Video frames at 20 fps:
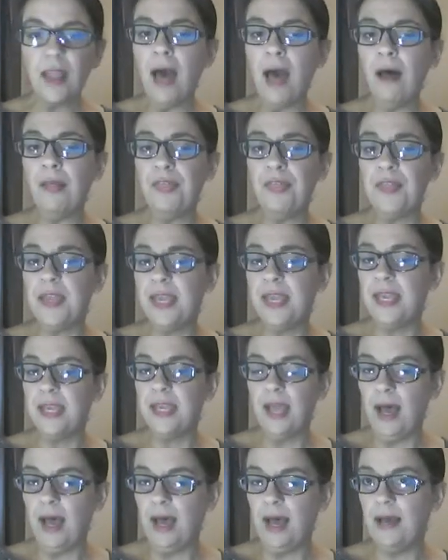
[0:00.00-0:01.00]

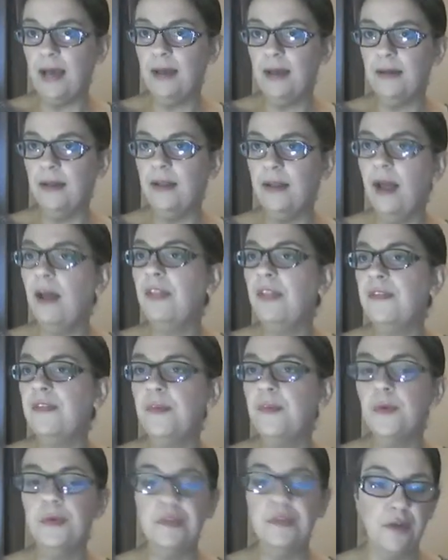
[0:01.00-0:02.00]
healthy
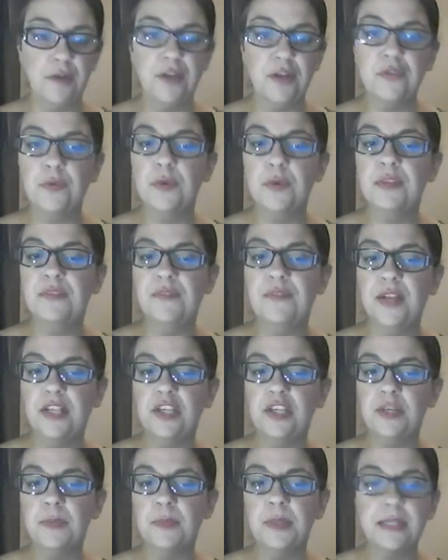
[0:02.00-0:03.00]
foods, fresh fruits and
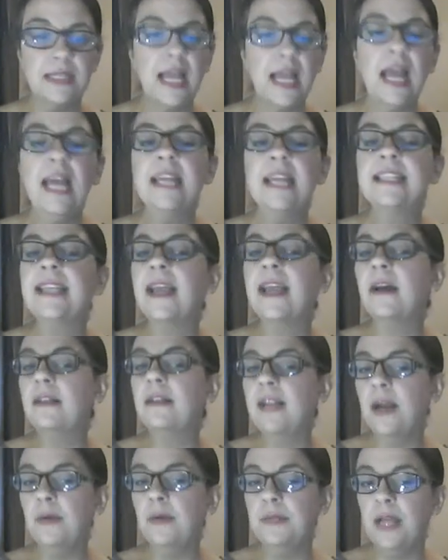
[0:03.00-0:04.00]
vegetables.
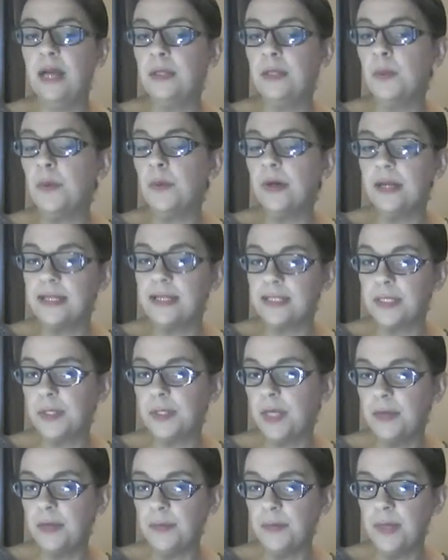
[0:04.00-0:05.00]
ScaleDown.org is a
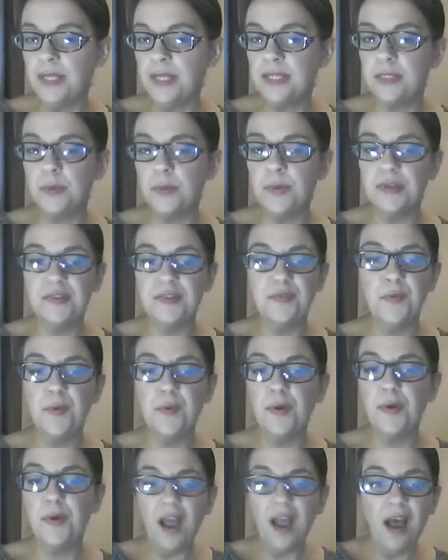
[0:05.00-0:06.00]
great resource
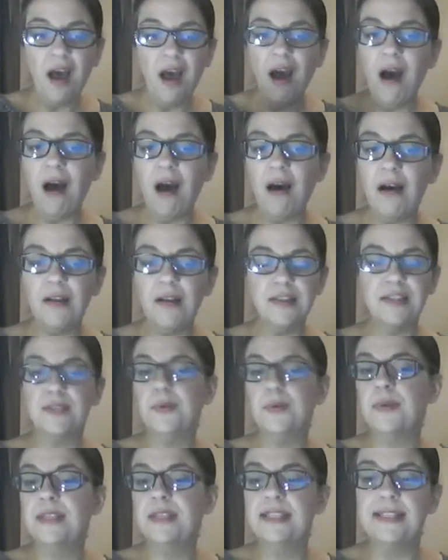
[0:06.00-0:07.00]
for all
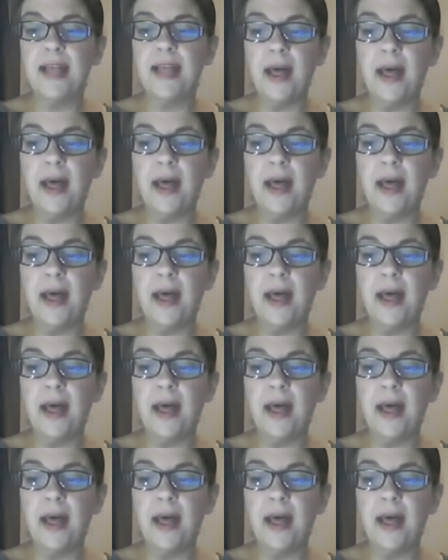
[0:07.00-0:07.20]
sorts